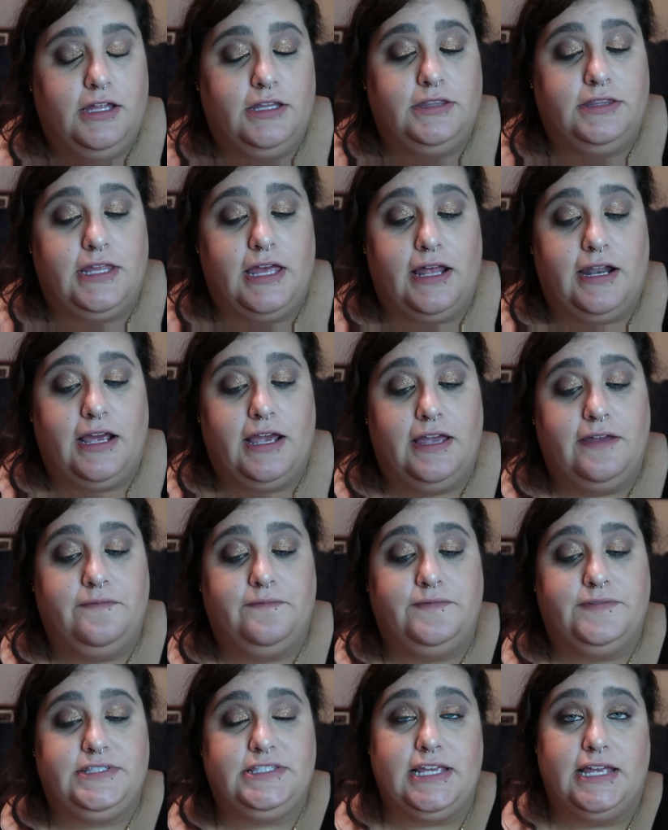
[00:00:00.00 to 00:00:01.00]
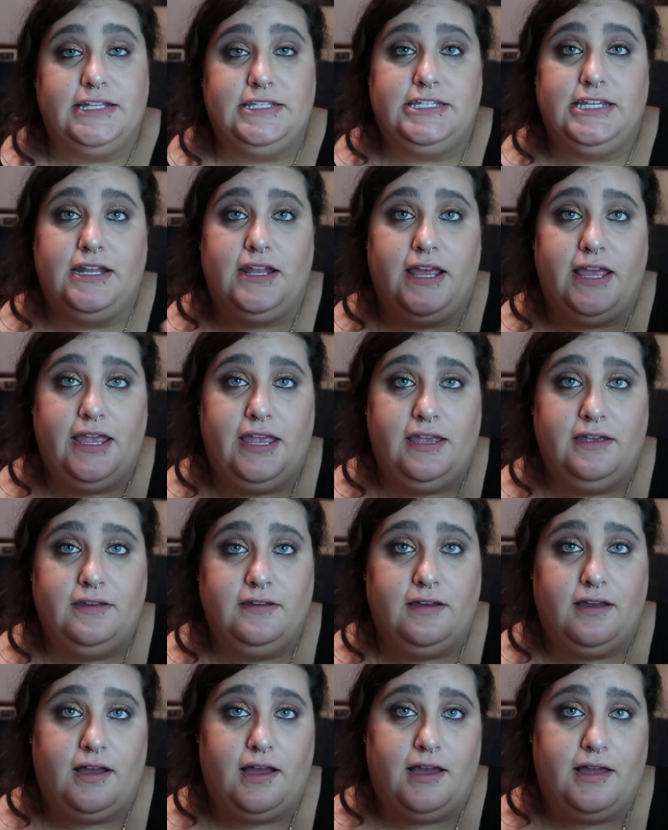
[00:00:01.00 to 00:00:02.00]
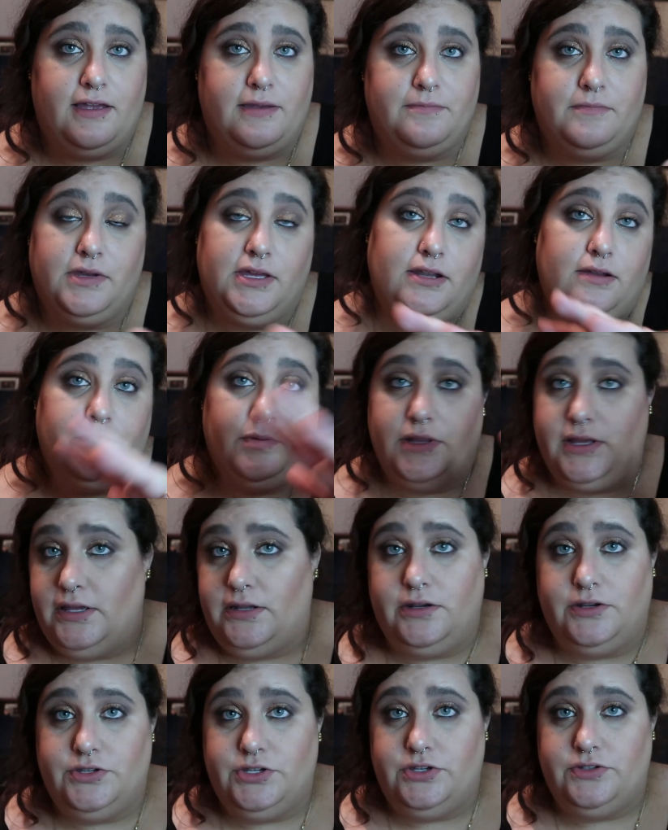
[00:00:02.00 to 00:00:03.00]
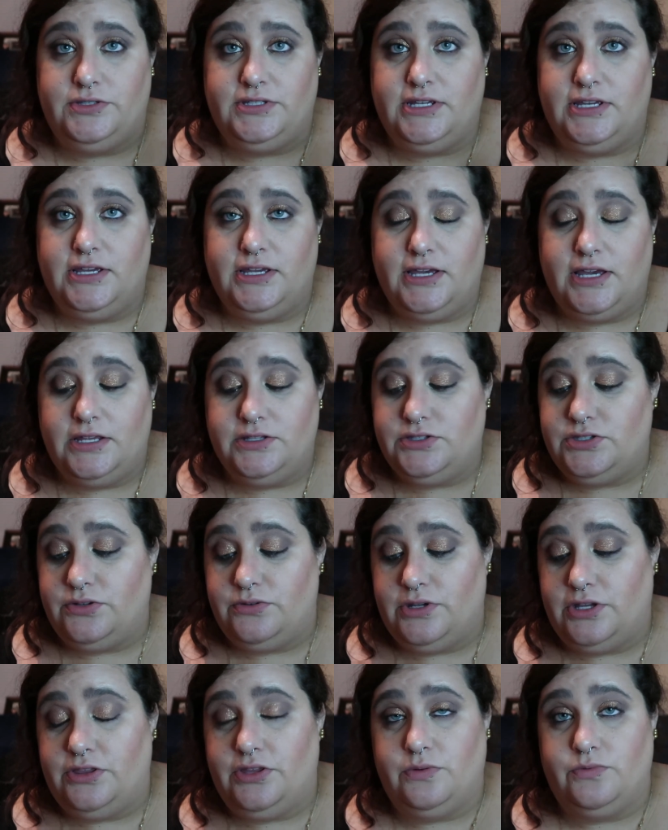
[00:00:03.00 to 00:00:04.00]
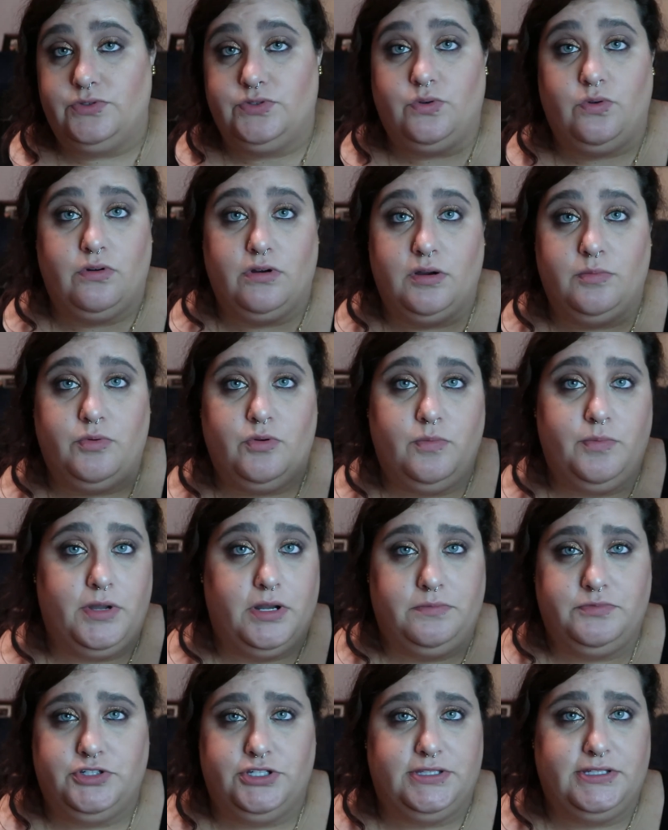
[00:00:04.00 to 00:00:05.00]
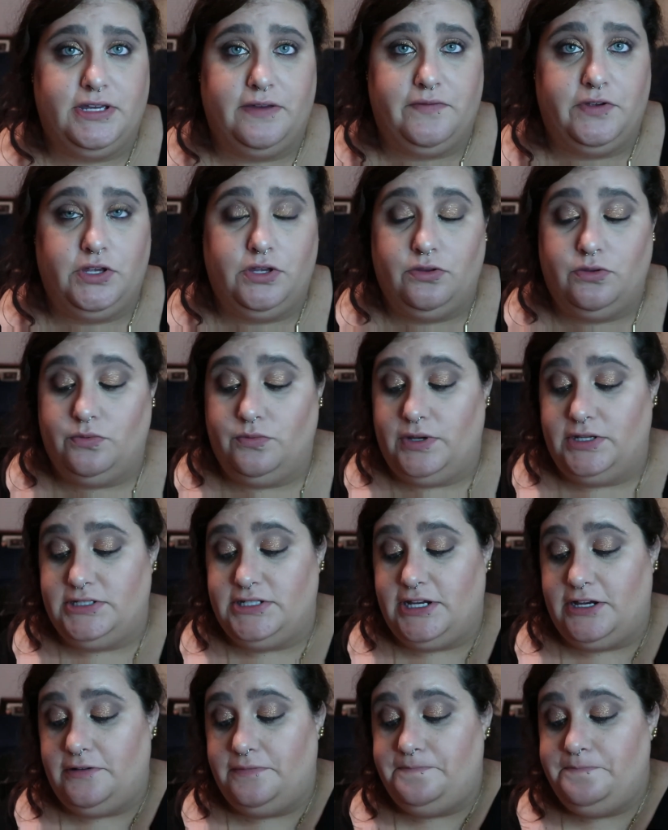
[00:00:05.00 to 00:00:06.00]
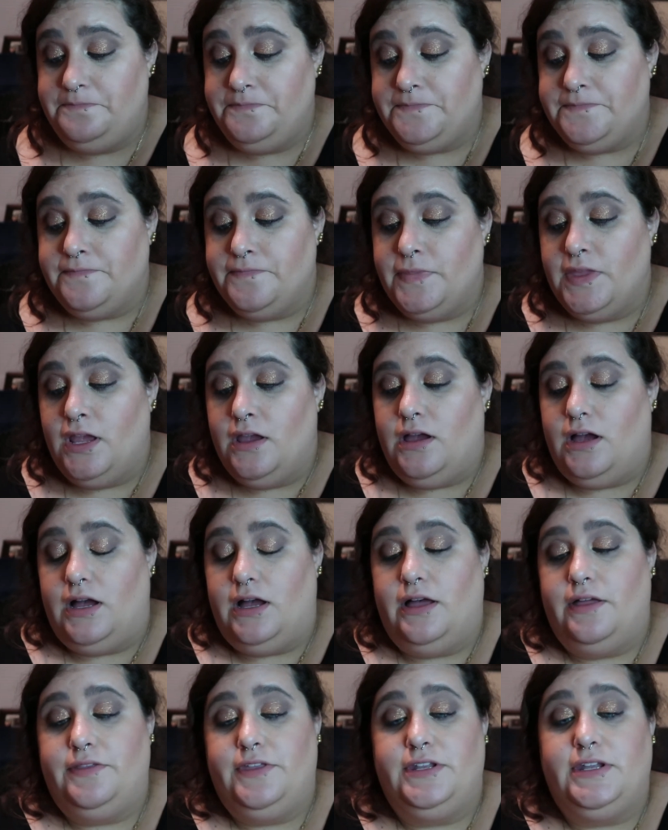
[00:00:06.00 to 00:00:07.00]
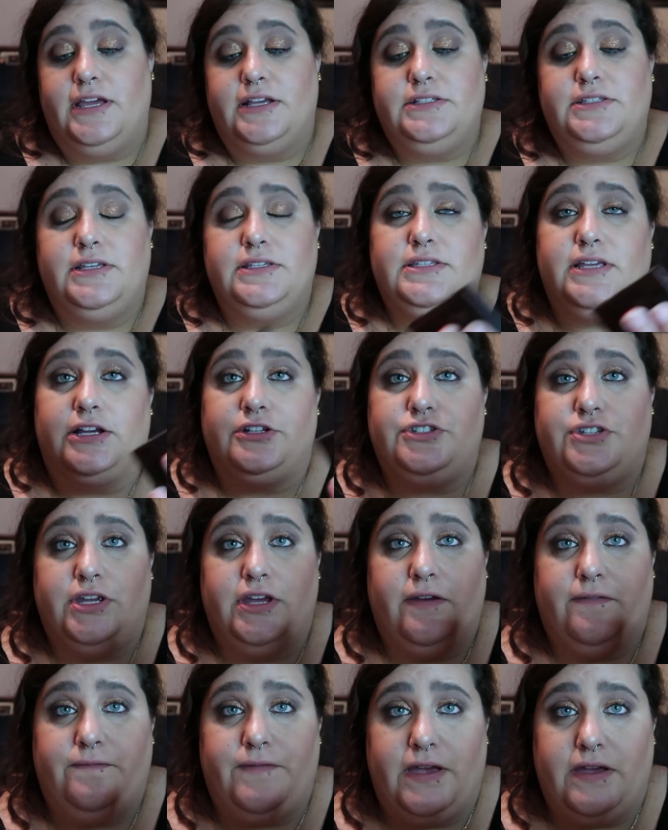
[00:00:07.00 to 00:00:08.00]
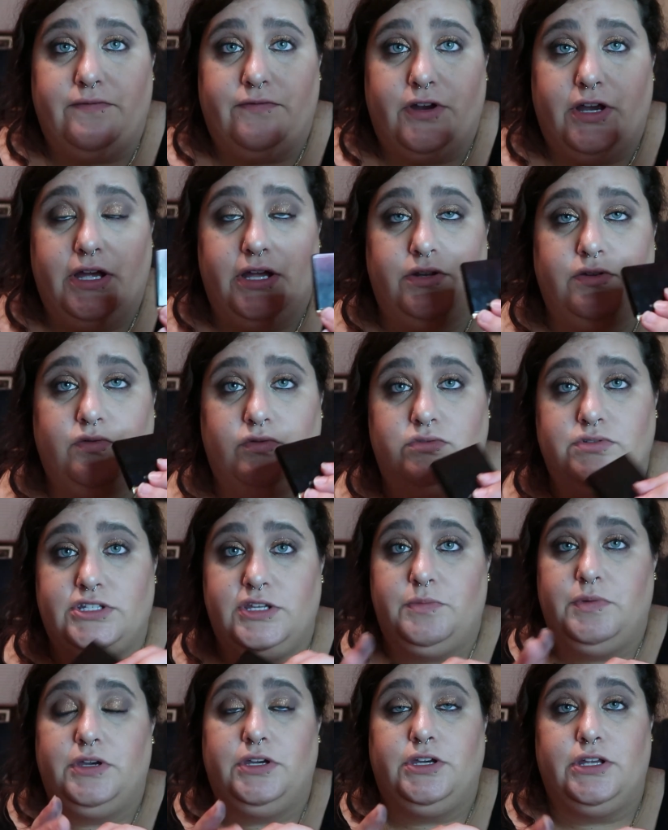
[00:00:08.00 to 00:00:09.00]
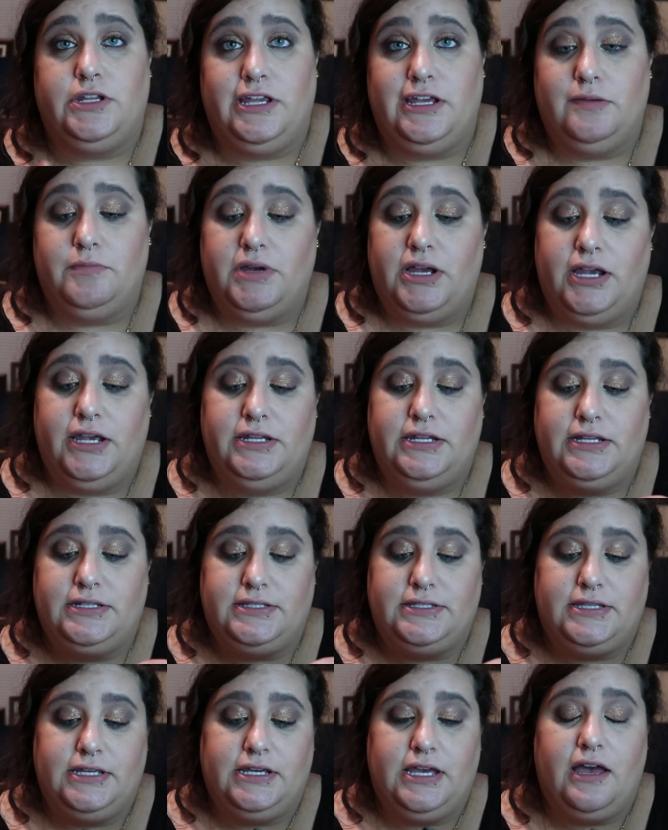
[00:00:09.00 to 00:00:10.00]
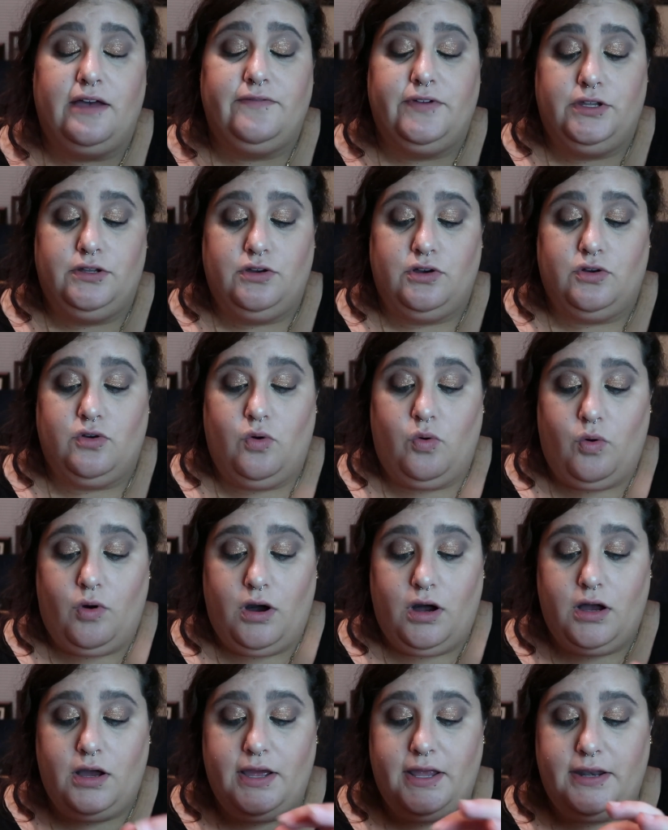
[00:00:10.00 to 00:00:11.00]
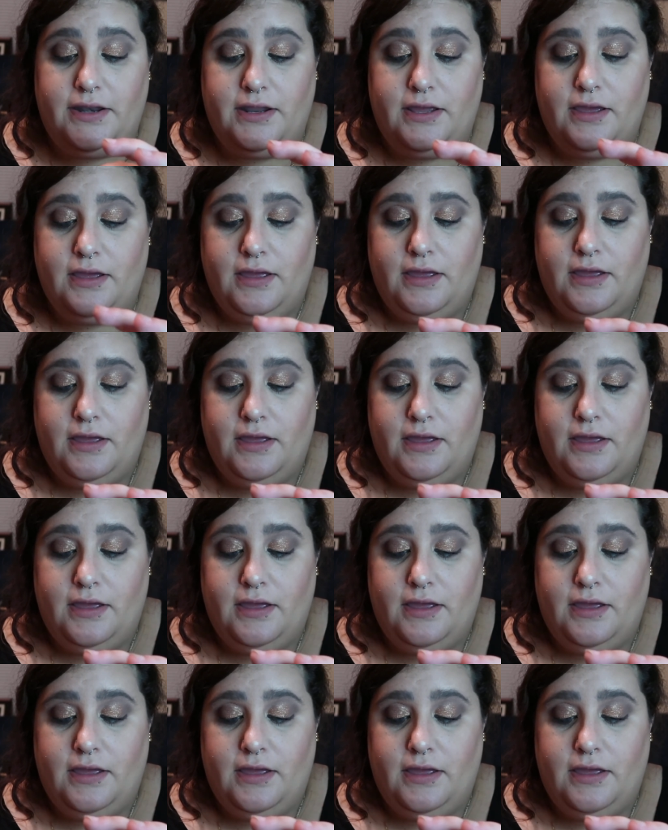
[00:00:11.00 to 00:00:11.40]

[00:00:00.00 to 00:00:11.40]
that I've said today, I'm gonna plan on using again, so nothing was horrible, but I'm just giving you the rundown. The next is actually a favorite, an oldie but goodie of mine. It's the Kevyn Aucoin.